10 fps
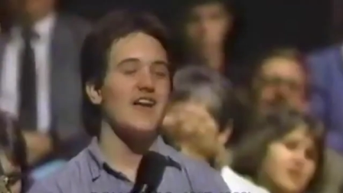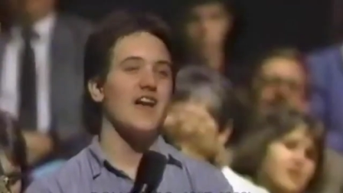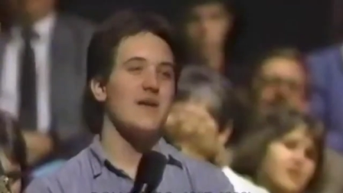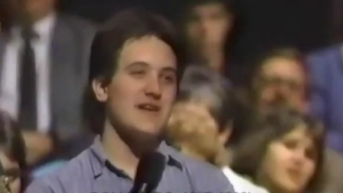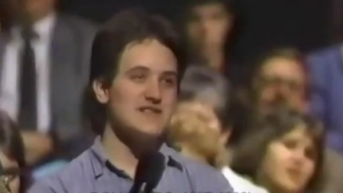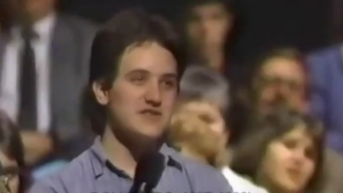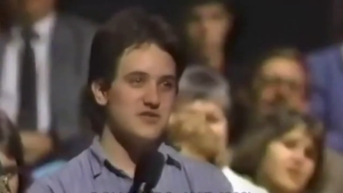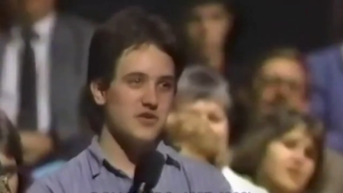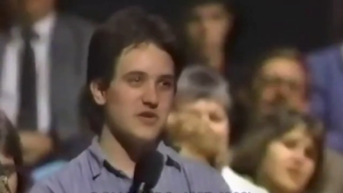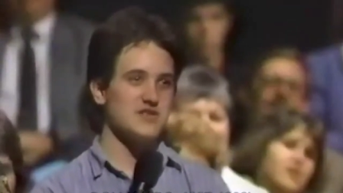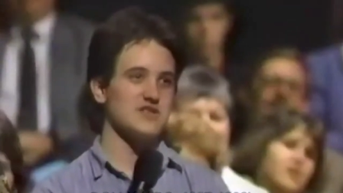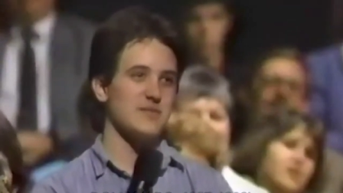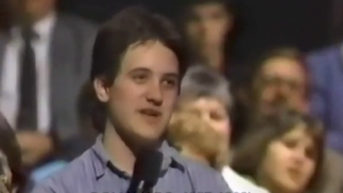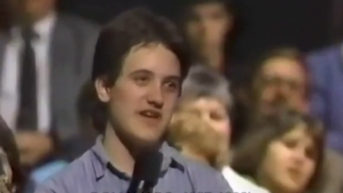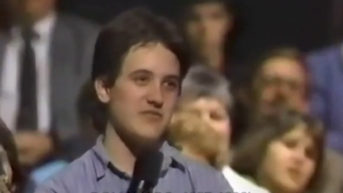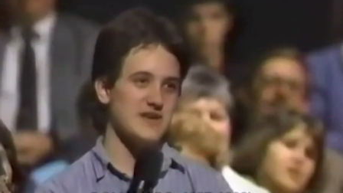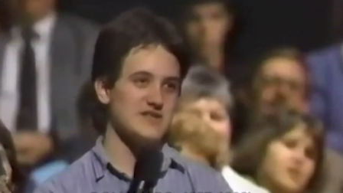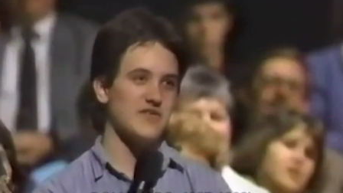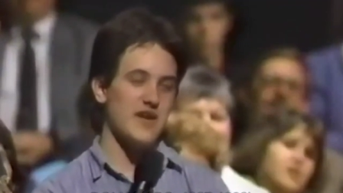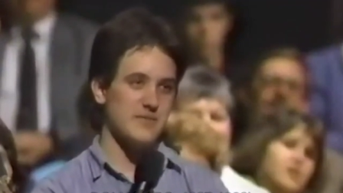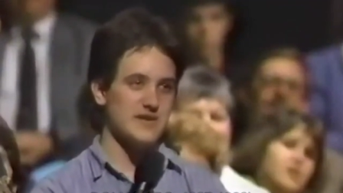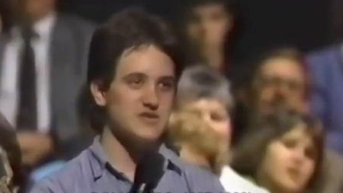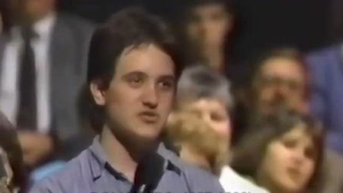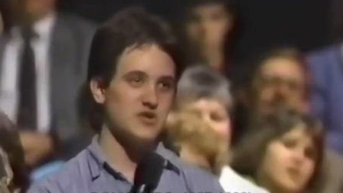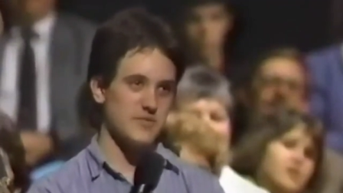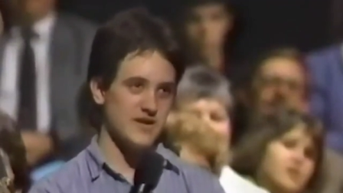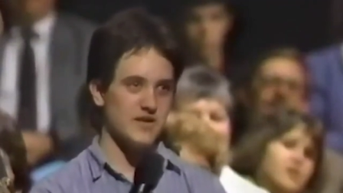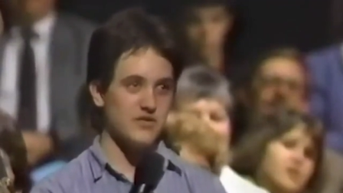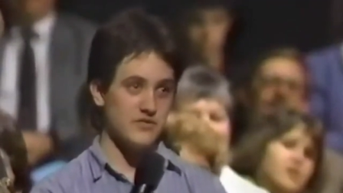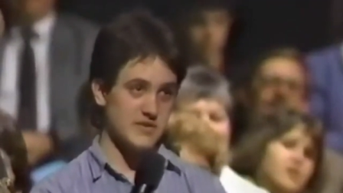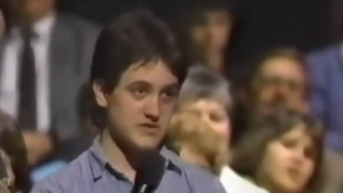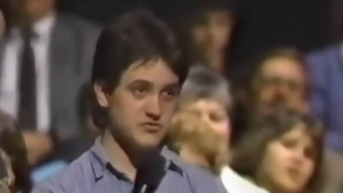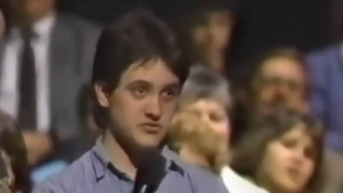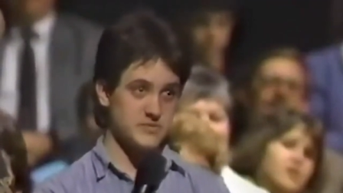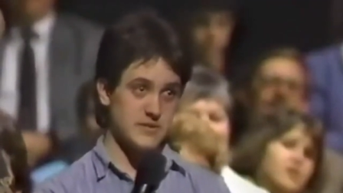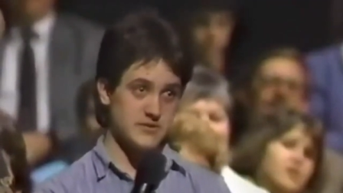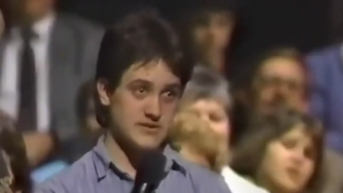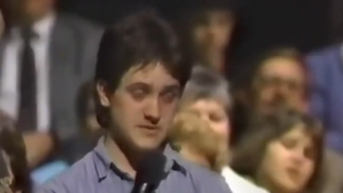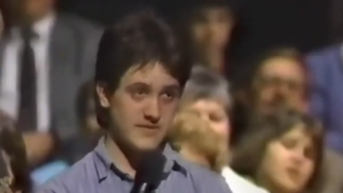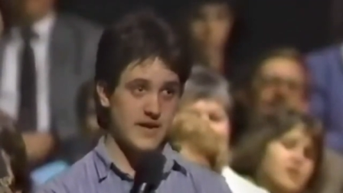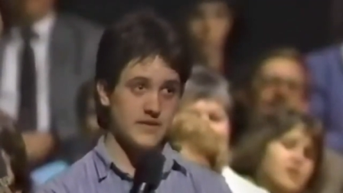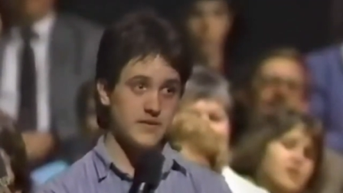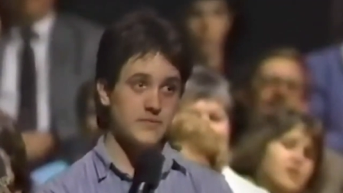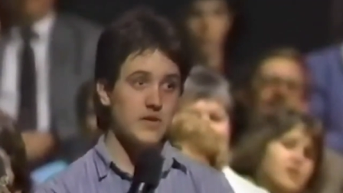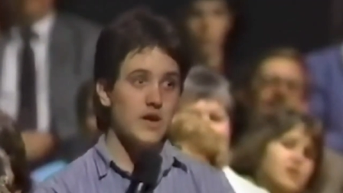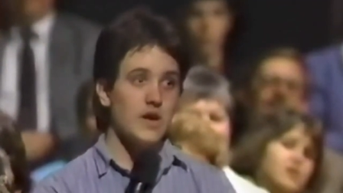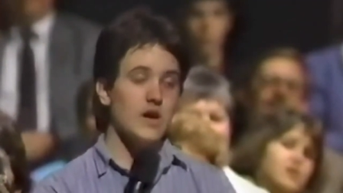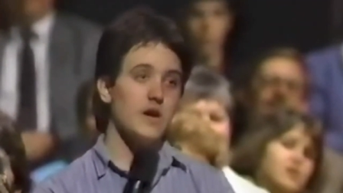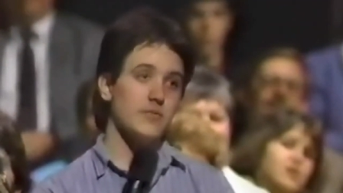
Okay, I'm asking you a question on behalf of myself and my school. I'm an editor of my school newspaper in Simi Valley. Mm-hmm.